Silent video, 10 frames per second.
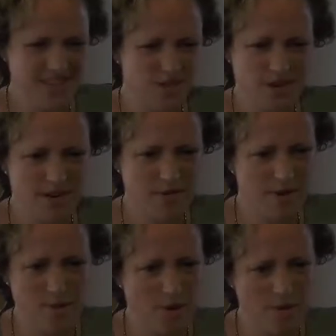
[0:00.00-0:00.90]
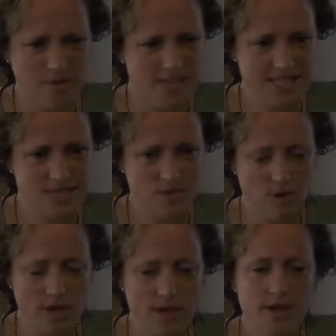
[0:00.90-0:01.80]
tried to write a poem, and it didn't
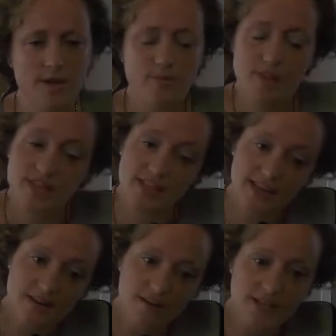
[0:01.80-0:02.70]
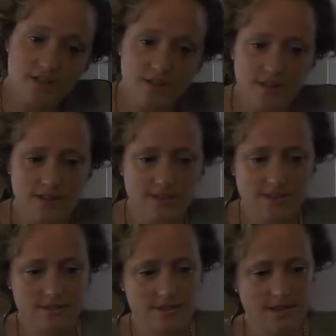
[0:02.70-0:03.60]
work. But then later I took
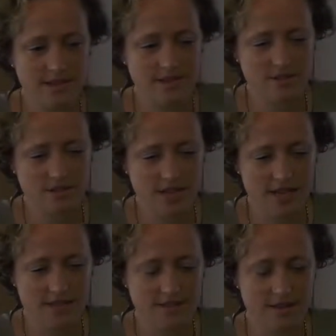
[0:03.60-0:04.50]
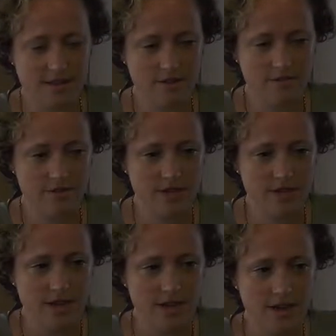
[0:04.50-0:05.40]
this exercise of
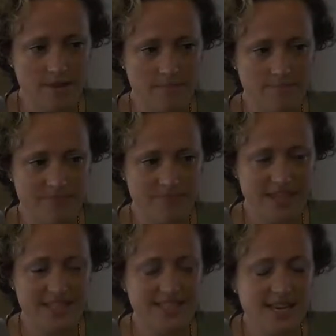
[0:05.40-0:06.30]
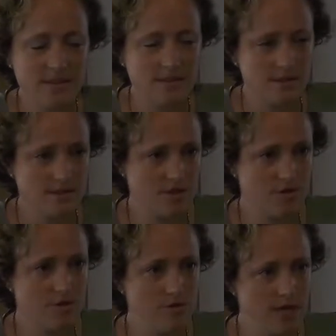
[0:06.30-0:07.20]
intense
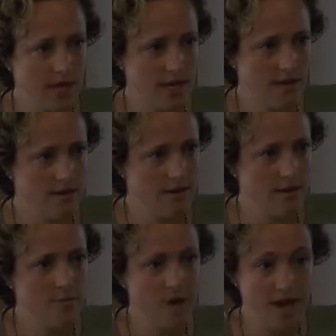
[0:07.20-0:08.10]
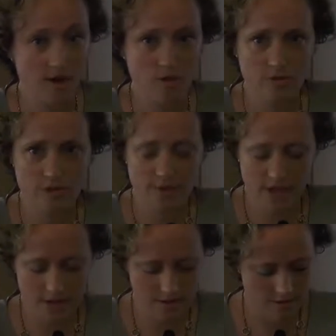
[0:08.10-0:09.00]
scrutiny back home with
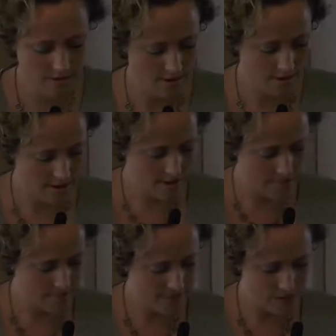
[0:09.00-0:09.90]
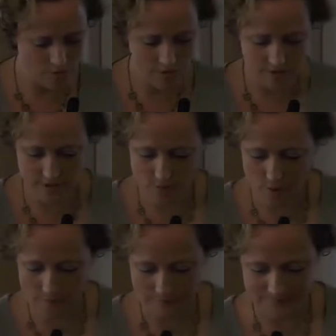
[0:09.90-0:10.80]
me and wrote this
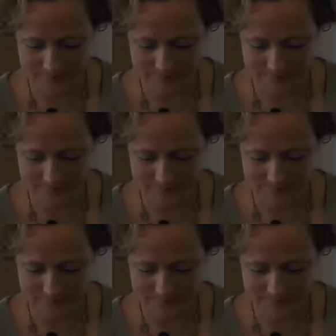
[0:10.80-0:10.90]
poem.